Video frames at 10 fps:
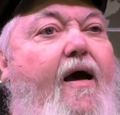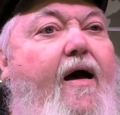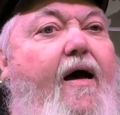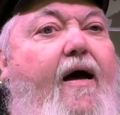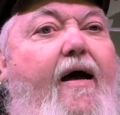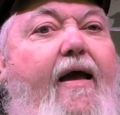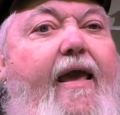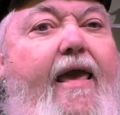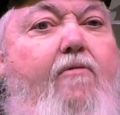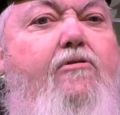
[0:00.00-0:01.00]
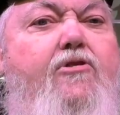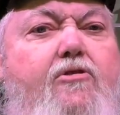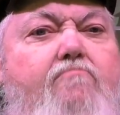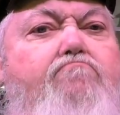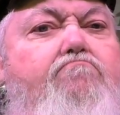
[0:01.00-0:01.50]
uh, he
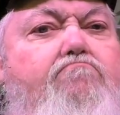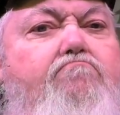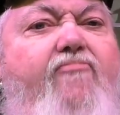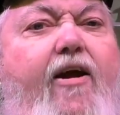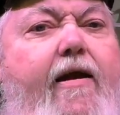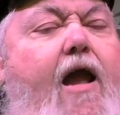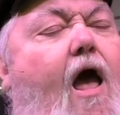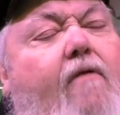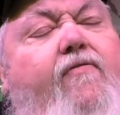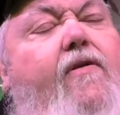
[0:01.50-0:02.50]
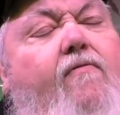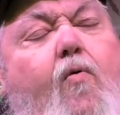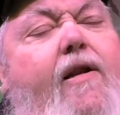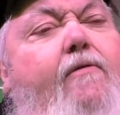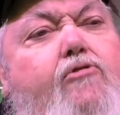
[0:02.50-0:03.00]
was very confident of
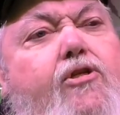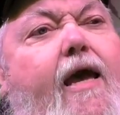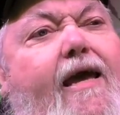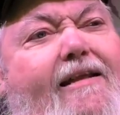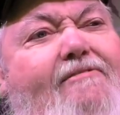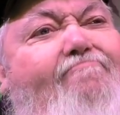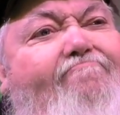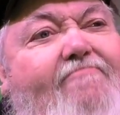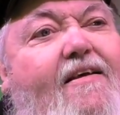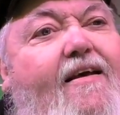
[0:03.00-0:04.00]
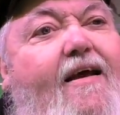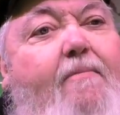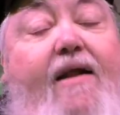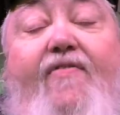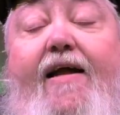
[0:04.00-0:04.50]
what he was saying.
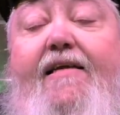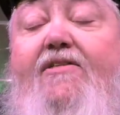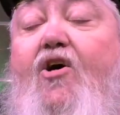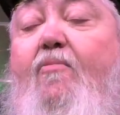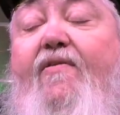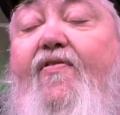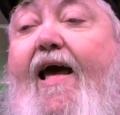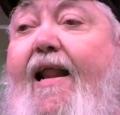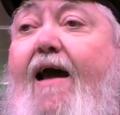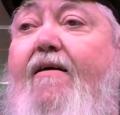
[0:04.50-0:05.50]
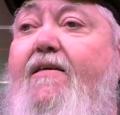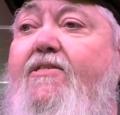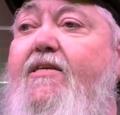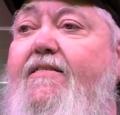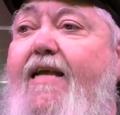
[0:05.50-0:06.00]
Matter of fact, he told me flat out, he
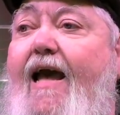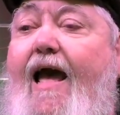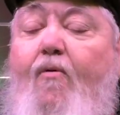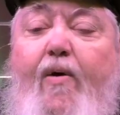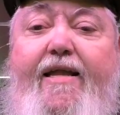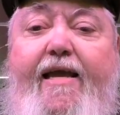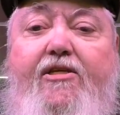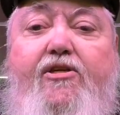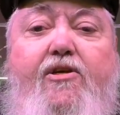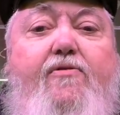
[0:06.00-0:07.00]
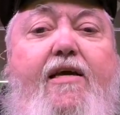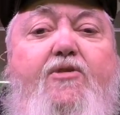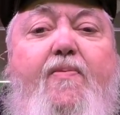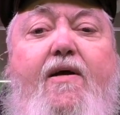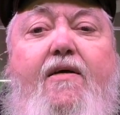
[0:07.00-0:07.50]
says, Now, we need you to do this
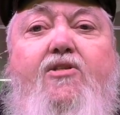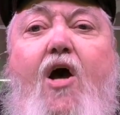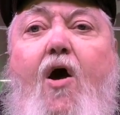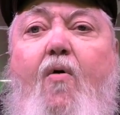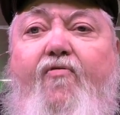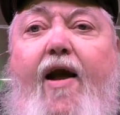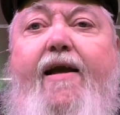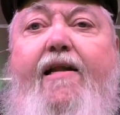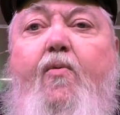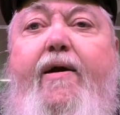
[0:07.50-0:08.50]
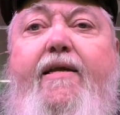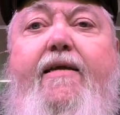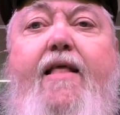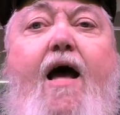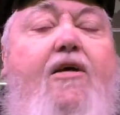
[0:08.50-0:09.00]
because, frankly, we
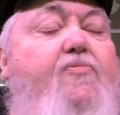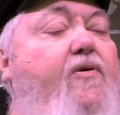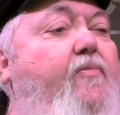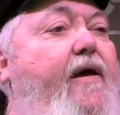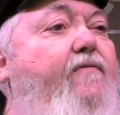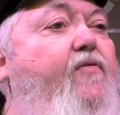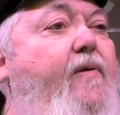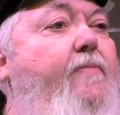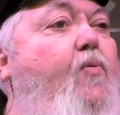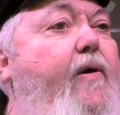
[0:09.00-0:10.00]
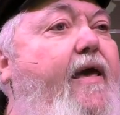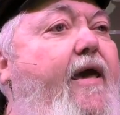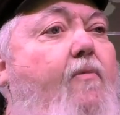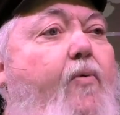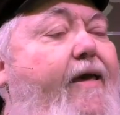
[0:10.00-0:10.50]
need the hospital bed for people we can
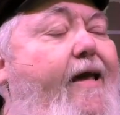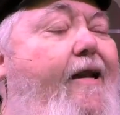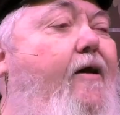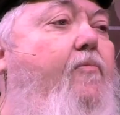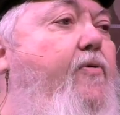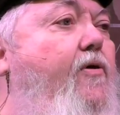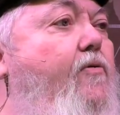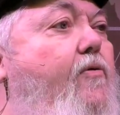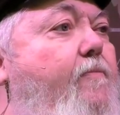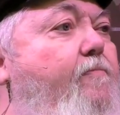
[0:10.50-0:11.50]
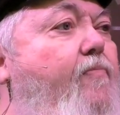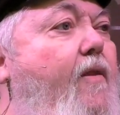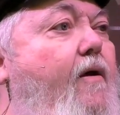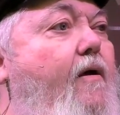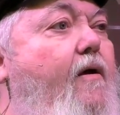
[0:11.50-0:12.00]
help. We can't help you.
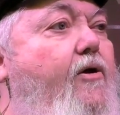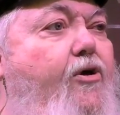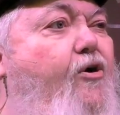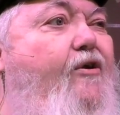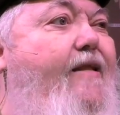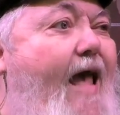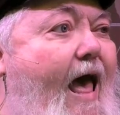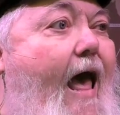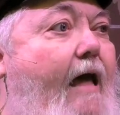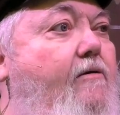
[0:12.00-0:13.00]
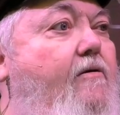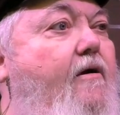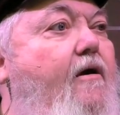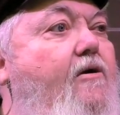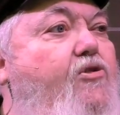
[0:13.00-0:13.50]
You're going to die.
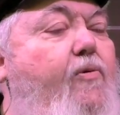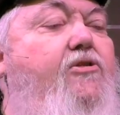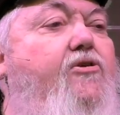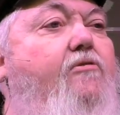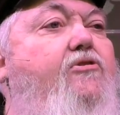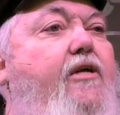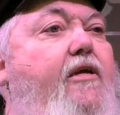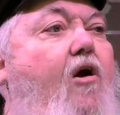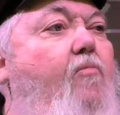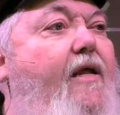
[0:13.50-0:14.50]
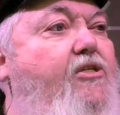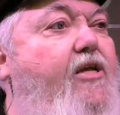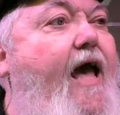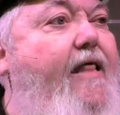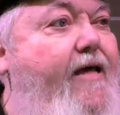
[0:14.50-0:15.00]
So we just go send you home and let you
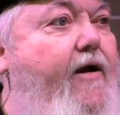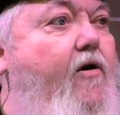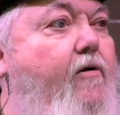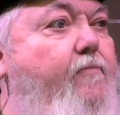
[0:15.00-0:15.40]
die there.